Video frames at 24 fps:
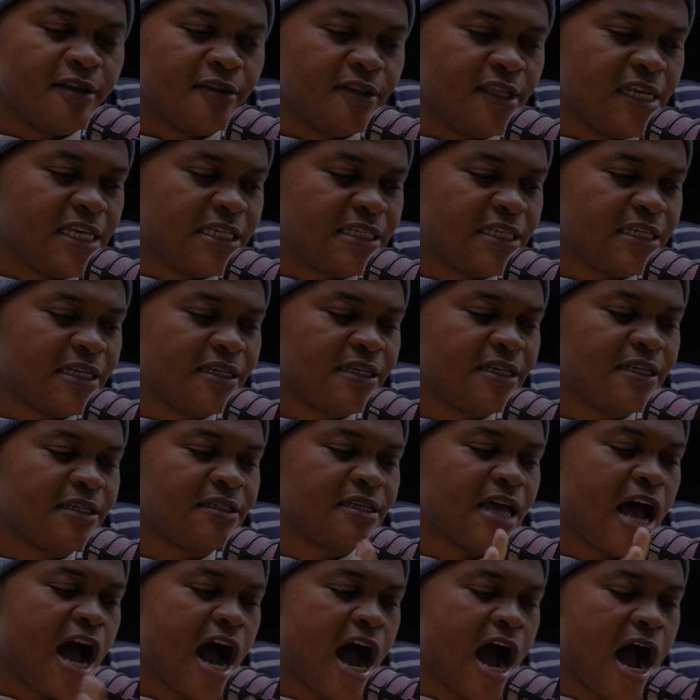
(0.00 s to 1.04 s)
This
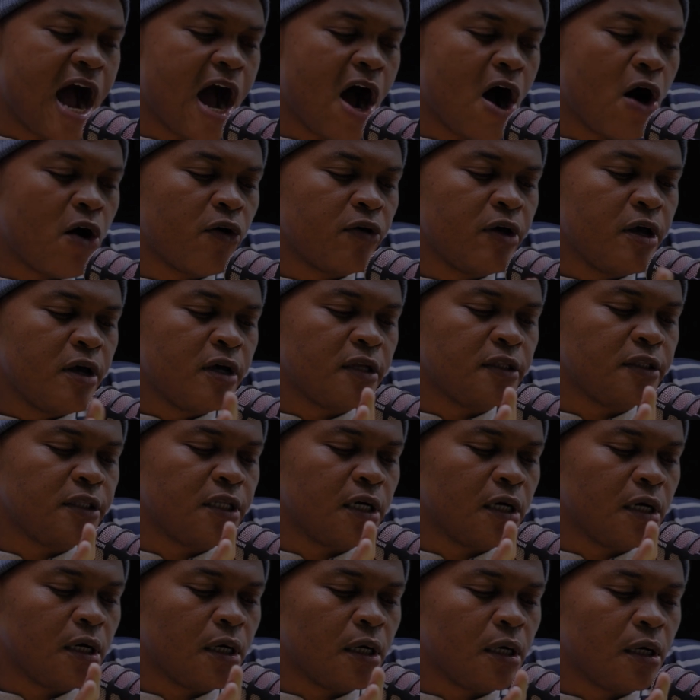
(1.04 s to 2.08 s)
is how
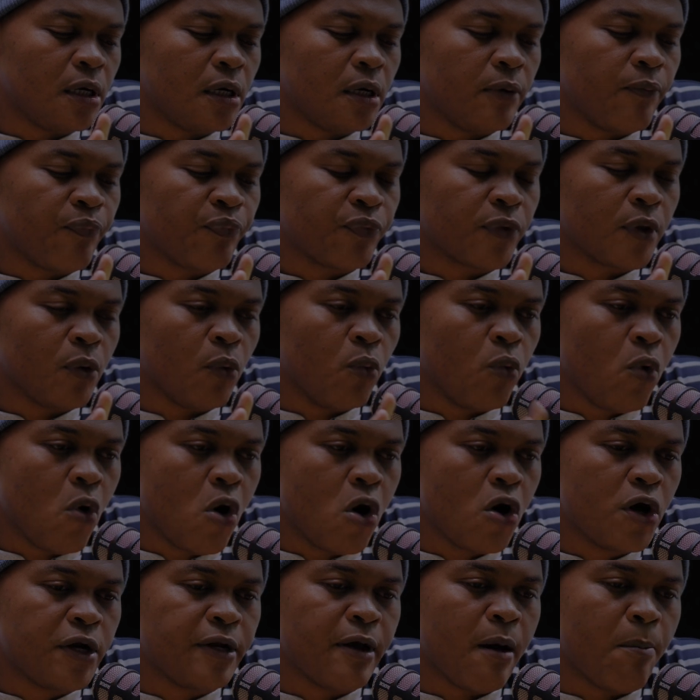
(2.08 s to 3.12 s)
the
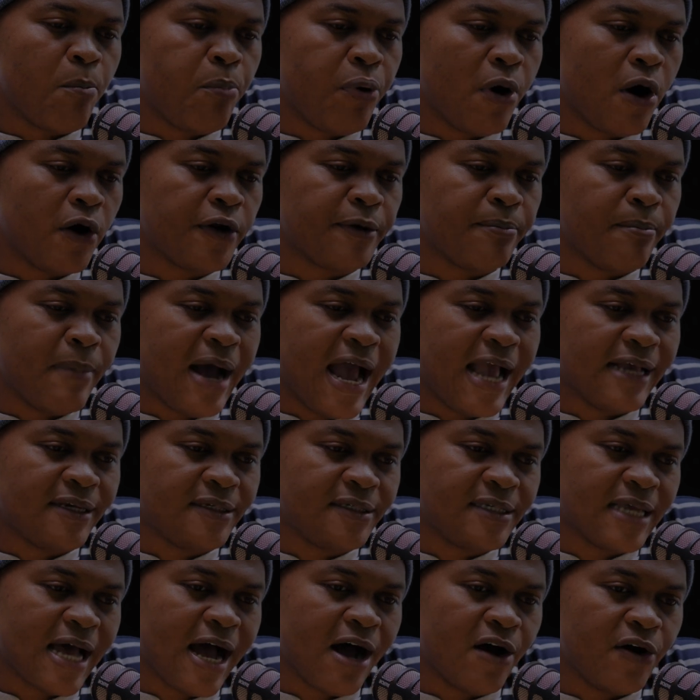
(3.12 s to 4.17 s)
Rode Pod mic
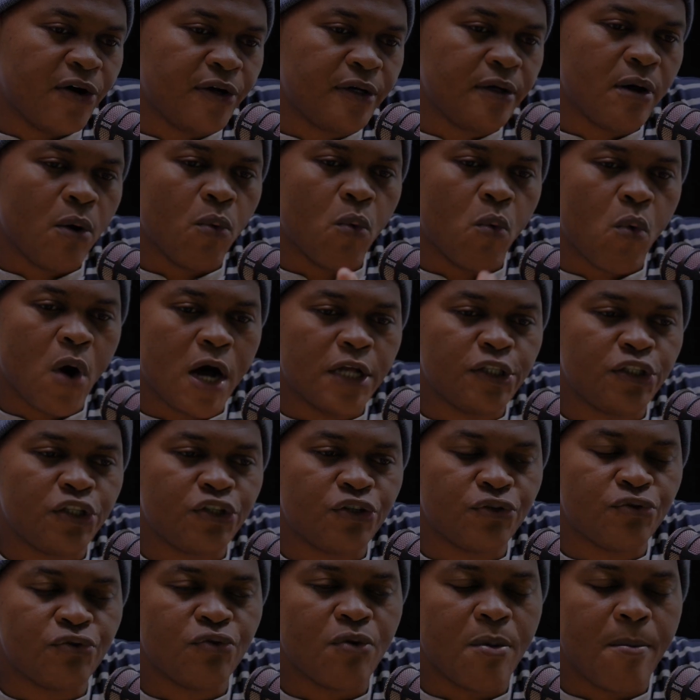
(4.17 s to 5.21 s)
sound.
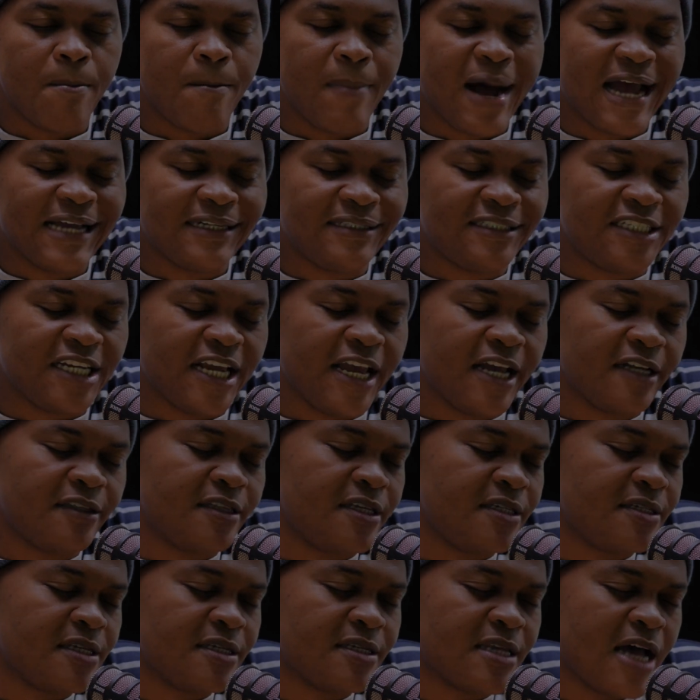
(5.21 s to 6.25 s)
1-2 mic check.
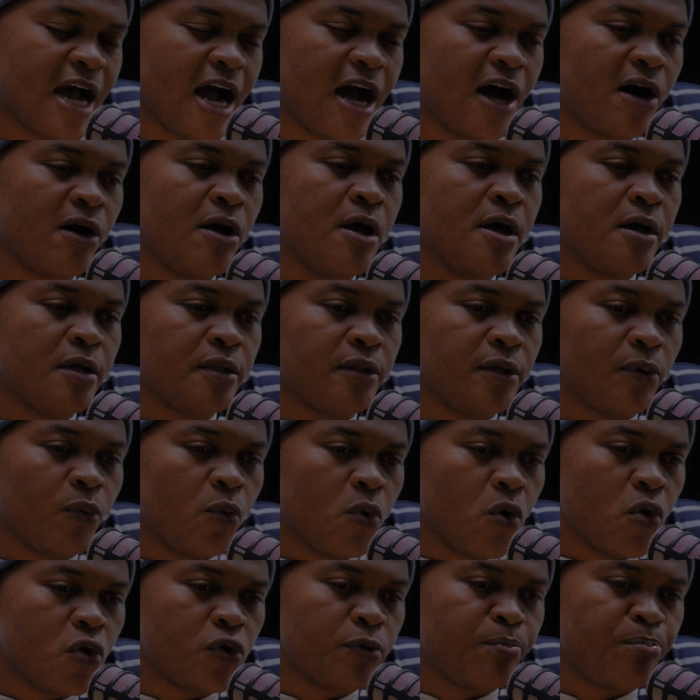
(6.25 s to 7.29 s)
This is how the
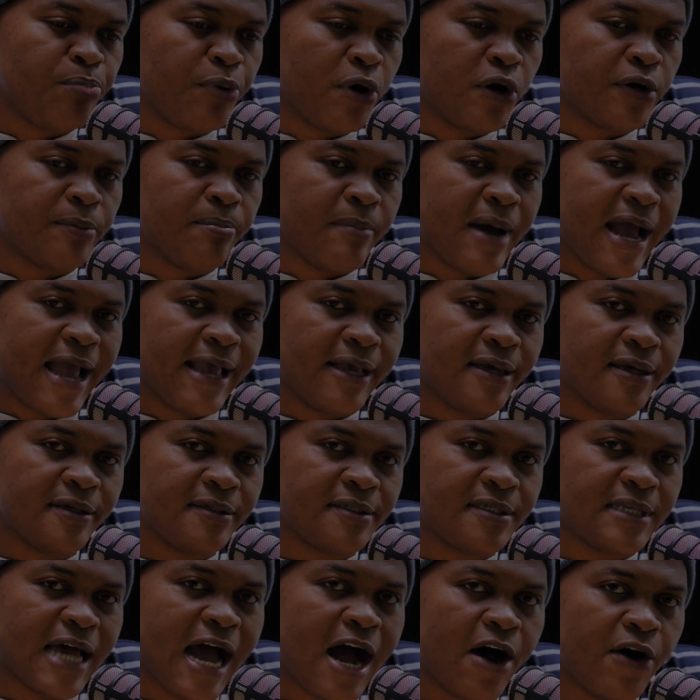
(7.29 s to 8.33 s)
Rode Pod mic
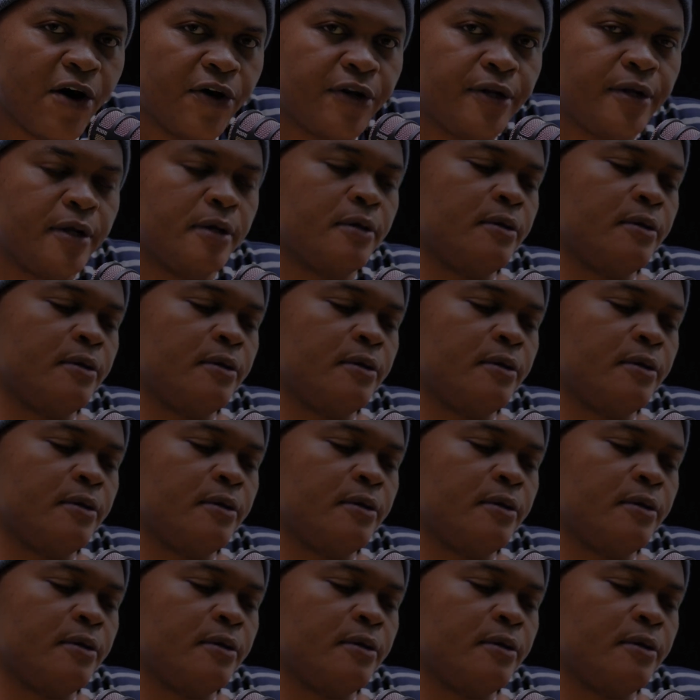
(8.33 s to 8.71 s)
sound.